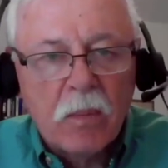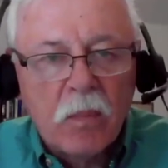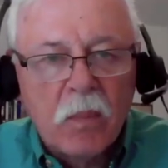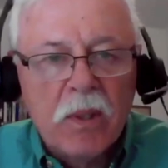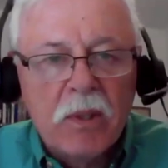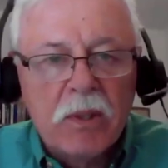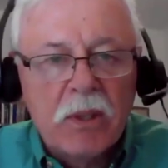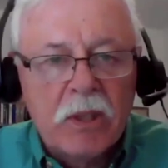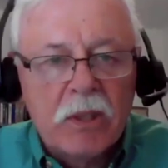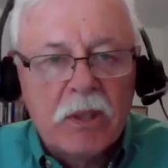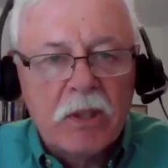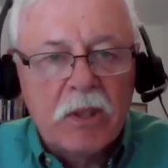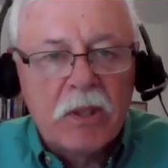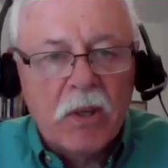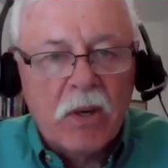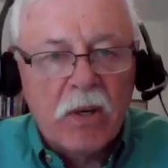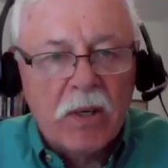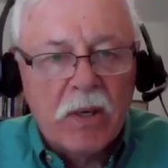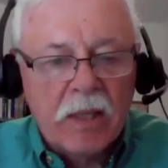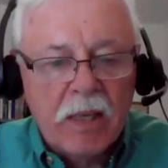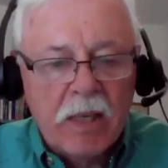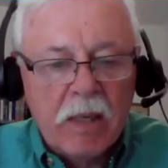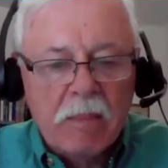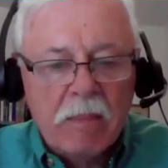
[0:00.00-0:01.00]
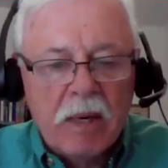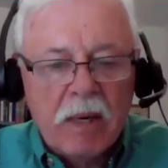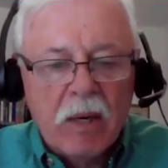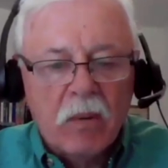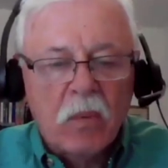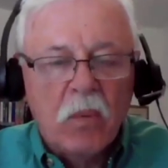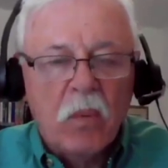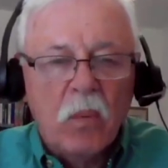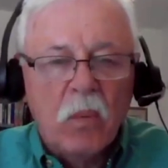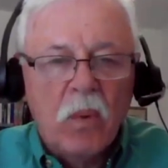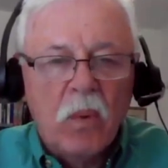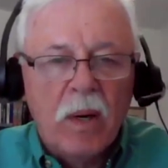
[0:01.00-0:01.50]
We're just talking
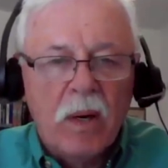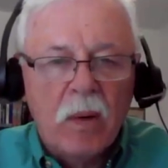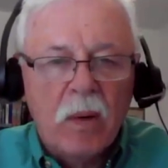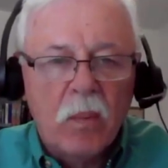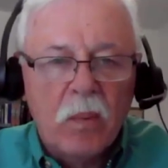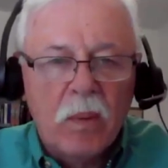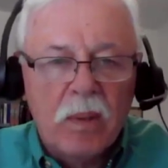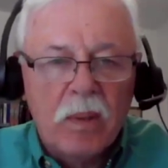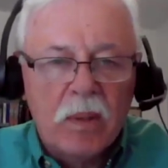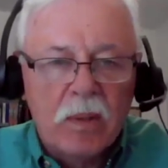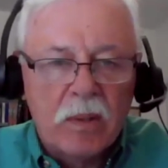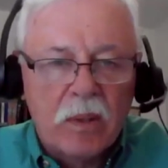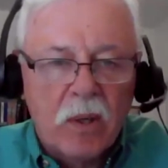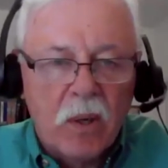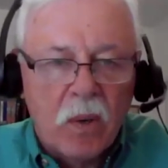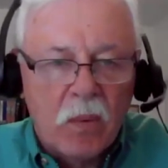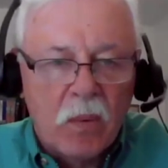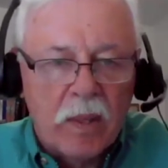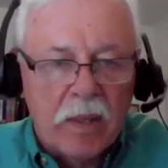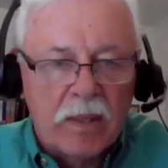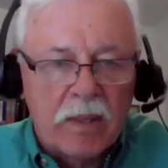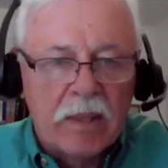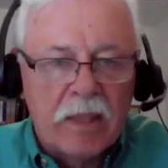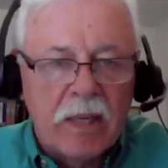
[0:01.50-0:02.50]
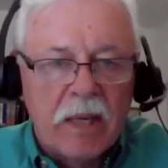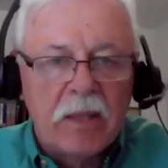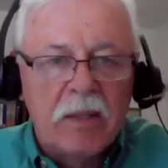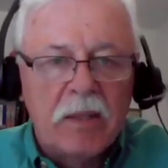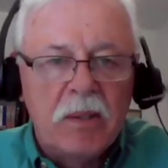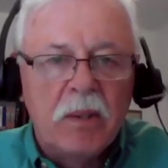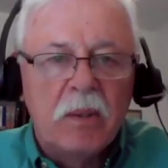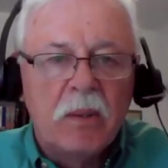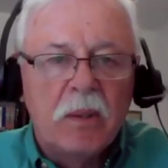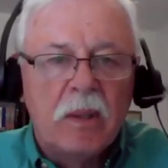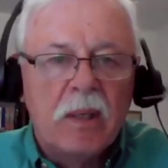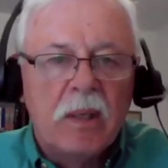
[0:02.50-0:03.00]
about where we're going.
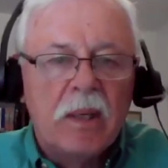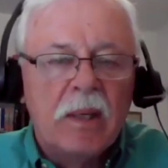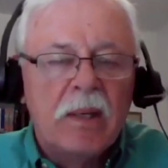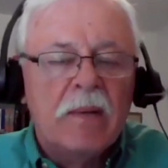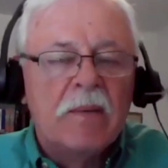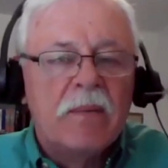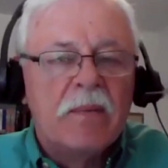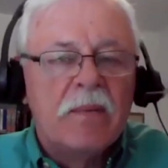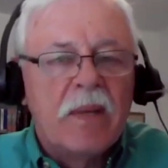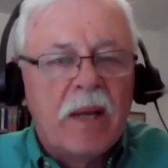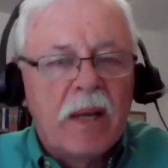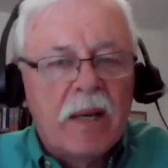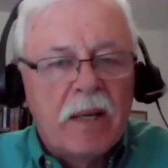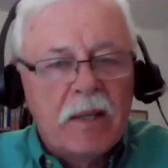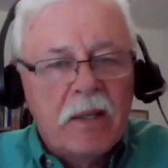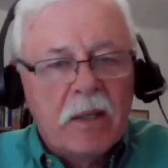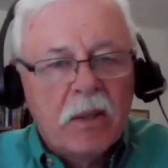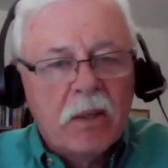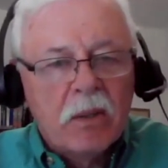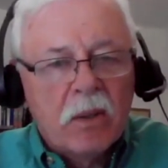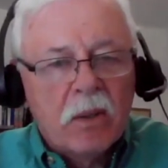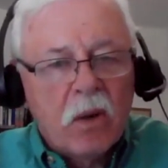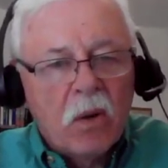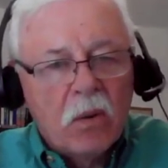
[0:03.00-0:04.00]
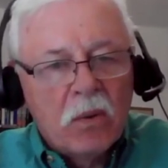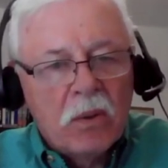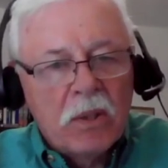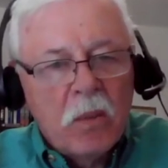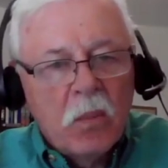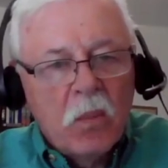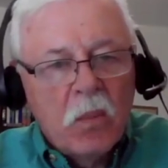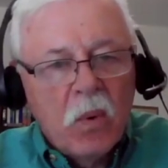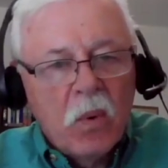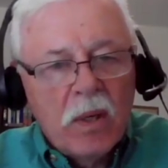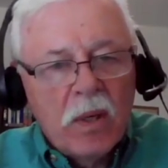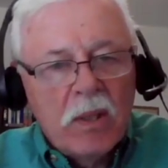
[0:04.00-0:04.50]
Daniel, Daniel only
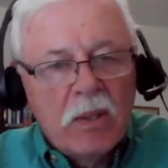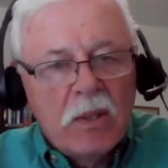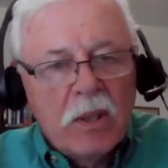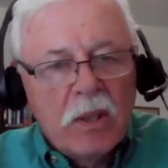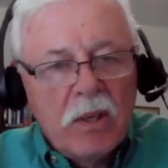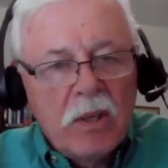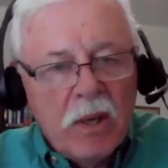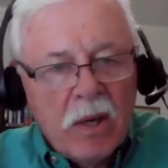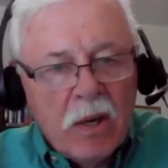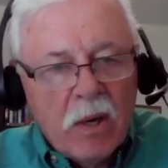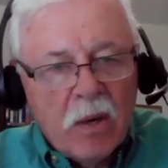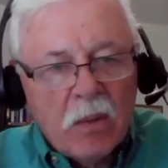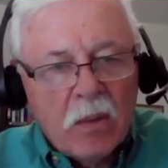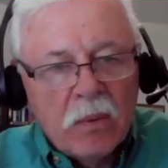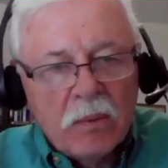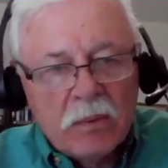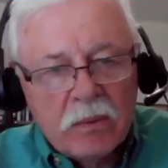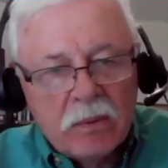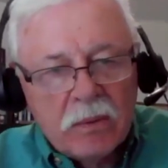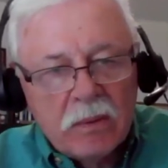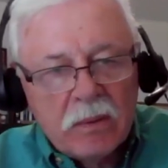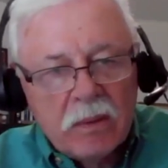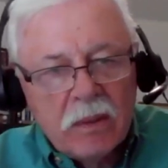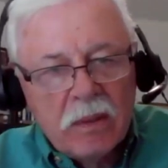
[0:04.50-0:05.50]
wanted to know,